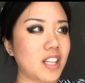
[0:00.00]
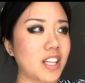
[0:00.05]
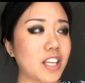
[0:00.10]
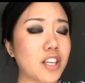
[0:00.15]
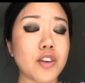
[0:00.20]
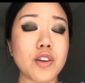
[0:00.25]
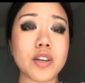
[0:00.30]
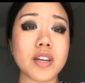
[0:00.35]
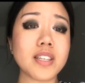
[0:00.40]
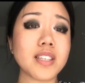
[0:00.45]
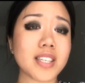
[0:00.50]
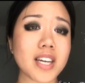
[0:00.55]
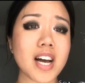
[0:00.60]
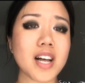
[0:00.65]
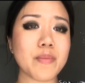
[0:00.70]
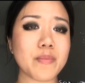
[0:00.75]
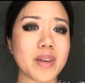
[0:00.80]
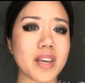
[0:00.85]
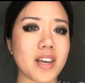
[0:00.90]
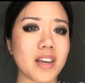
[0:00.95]
Like, you can
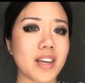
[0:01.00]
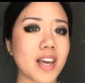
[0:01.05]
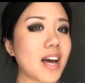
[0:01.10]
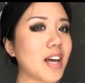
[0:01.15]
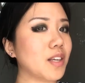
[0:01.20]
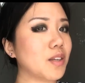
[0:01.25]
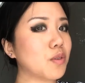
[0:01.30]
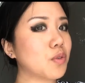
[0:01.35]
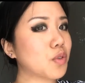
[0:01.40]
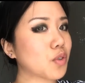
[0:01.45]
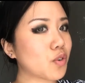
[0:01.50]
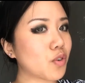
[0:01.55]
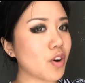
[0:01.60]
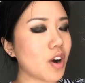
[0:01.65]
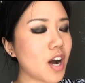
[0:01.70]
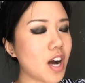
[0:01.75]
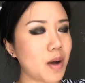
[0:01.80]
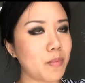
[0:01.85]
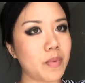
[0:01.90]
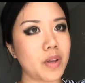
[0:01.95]
tell me, yeah, use a
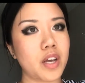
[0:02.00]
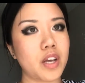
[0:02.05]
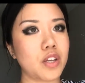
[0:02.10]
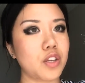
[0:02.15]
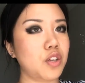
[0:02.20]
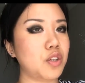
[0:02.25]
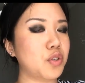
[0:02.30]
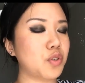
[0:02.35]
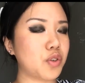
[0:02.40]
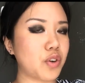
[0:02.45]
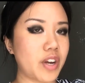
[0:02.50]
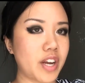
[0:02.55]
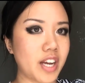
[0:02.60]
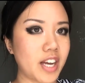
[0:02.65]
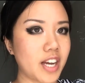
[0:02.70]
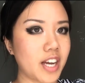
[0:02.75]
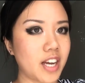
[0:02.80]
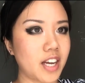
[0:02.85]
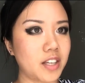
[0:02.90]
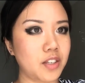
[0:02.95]
crop, use your
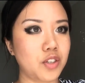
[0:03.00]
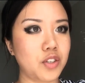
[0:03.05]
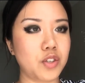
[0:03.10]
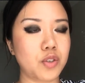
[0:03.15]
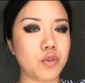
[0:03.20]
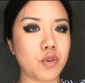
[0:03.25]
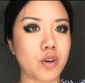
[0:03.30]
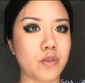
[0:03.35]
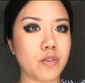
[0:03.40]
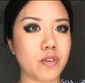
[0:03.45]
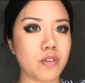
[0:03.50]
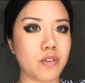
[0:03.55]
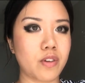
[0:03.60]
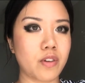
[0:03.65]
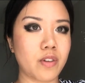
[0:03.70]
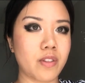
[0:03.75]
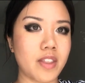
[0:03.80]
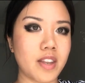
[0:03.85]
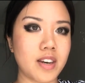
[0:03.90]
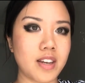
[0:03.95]
hand, do
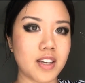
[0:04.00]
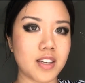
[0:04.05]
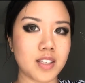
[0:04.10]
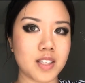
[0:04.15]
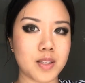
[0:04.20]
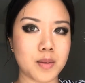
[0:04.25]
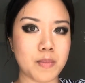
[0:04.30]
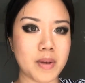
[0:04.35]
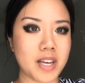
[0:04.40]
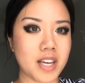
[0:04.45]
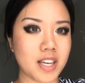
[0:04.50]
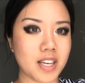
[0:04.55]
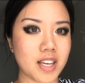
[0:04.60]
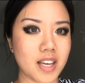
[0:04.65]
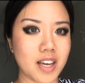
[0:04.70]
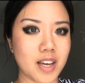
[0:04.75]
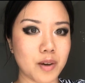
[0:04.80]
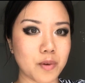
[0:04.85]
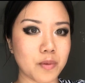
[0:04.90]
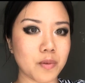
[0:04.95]
over the knee
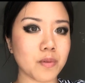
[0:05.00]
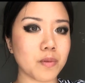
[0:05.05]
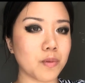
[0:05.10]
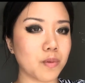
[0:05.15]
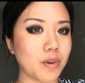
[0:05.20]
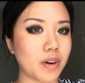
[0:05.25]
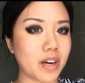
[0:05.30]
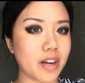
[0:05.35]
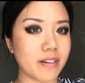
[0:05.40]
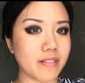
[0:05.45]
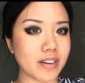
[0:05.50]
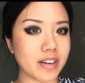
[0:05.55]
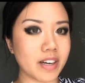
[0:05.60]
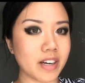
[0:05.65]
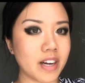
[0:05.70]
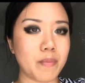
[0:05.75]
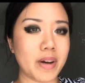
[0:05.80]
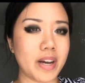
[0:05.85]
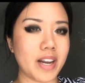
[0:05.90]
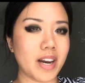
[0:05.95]
spanking,
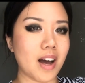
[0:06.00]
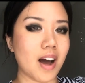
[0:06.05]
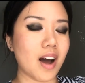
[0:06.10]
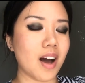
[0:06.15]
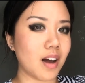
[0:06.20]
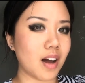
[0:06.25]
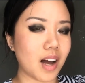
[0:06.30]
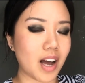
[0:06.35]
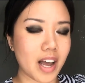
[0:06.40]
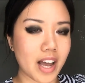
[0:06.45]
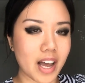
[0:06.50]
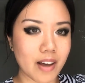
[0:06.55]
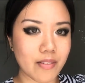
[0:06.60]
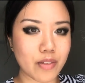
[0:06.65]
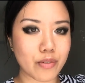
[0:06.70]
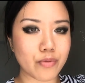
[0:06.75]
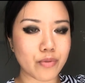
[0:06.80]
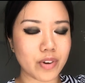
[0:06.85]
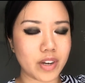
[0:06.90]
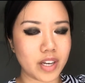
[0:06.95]
whatever. But I have
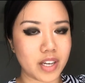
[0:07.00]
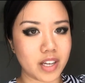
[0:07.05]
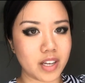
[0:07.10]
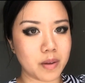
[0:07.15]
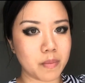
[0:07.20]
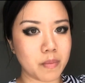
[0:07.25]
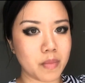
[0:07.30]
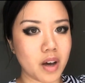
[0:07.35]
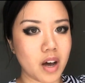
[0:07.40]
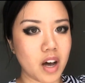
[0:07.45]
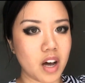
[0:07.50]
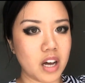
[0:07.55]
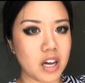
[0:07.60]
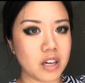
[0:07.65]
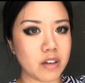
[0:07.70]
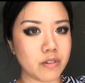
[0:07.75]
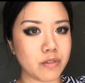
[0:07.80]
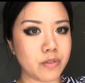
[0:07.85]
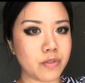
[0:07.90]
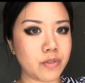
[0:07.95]
the freedom
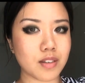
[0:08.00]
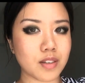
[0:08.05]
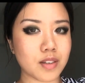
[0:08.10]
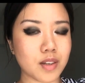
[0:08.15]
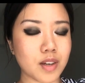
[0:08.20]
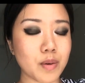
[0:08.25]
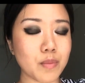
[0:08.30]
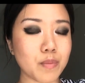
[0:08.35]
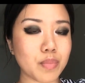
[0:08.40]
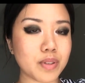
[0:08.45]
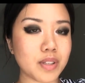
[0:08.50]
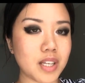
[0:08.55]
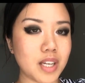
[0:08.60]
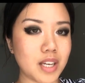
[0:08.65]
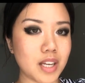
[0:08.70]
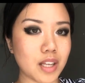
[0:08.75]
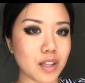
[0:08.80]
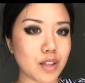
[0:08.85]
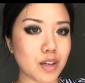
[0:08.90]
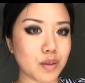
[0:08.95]
of
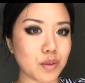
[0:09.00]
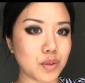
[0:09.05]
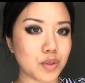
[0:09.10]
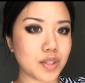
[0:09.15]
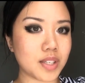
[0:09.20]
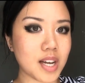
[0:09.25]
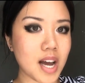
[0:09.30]
completing those